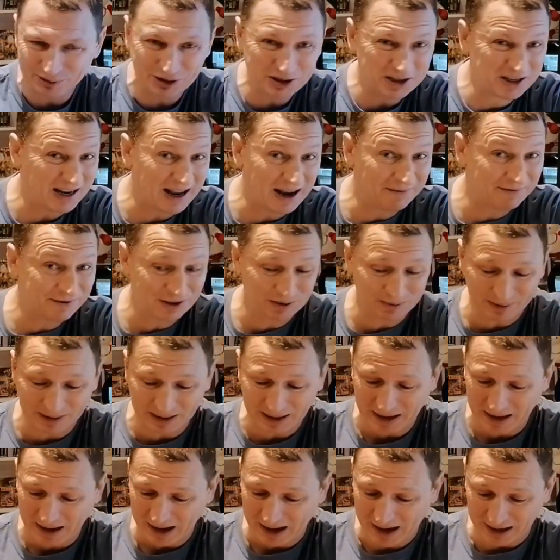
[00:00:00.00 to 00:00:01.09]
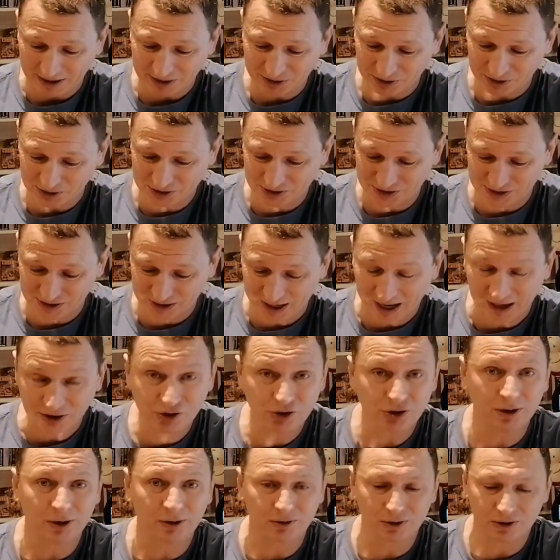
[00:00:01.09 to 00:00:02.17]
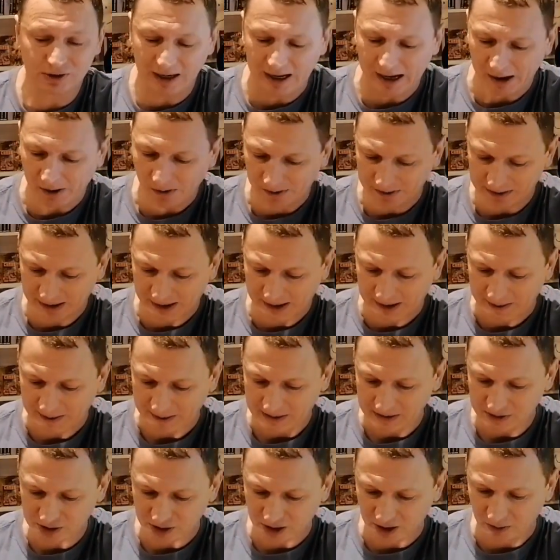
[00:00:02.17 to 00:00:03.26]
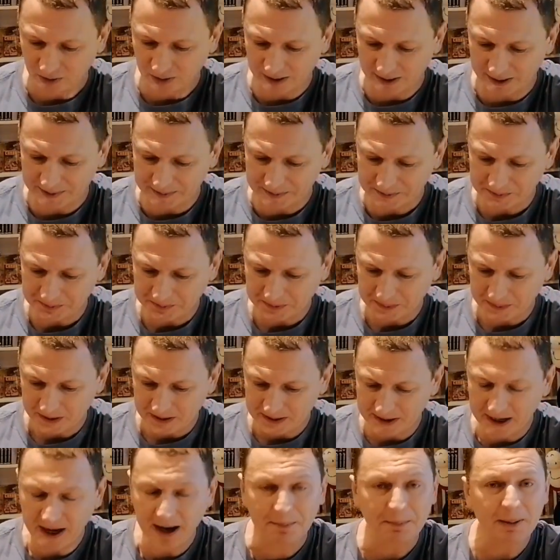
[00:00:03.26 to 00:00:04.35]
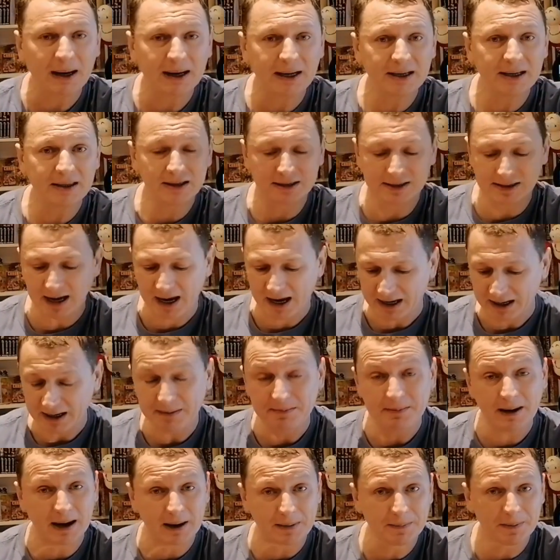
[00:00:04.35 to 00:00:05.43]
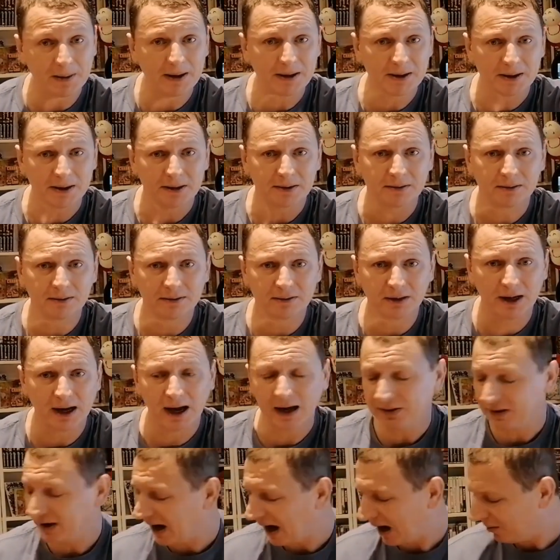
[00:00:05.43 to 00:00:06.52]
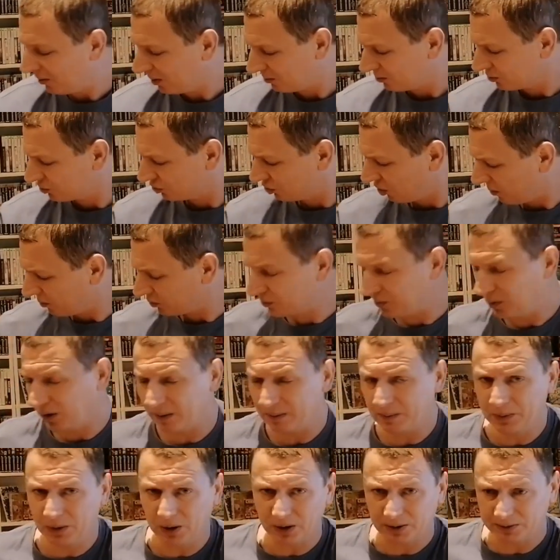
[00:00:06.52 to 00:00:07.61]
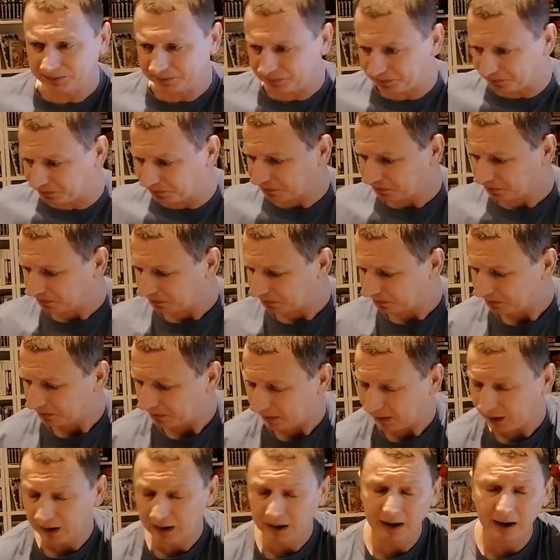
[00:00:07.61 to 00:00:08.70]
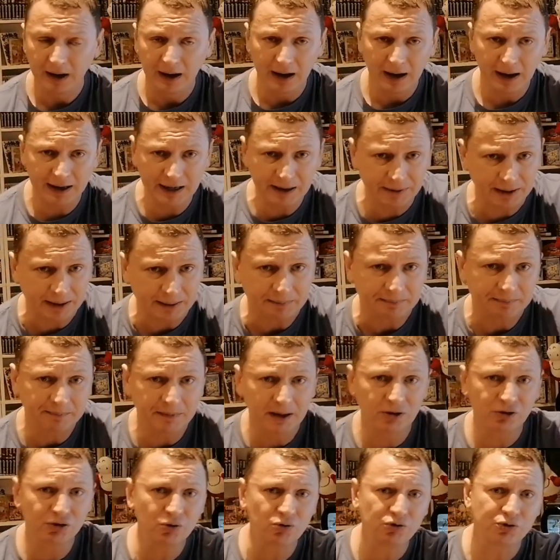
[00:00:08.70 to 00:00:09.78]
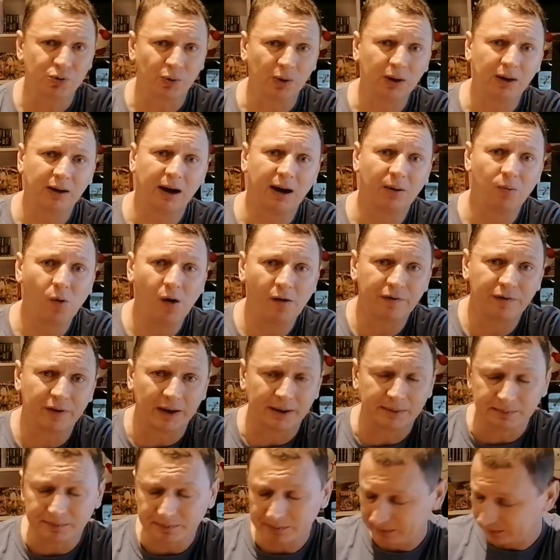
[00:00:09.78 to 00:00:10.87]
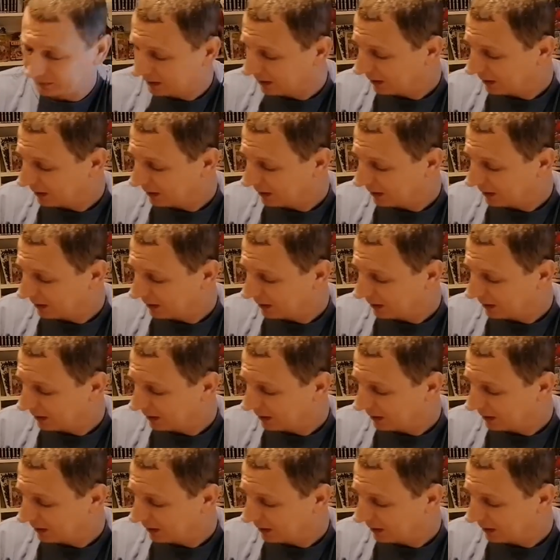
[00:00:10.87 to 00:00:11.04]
It didn't have to be. I just looked out. Yeah. So yeah, back in the day, in my opinion, the artwork was so much more important. Anyway, as usual, I'm waffling.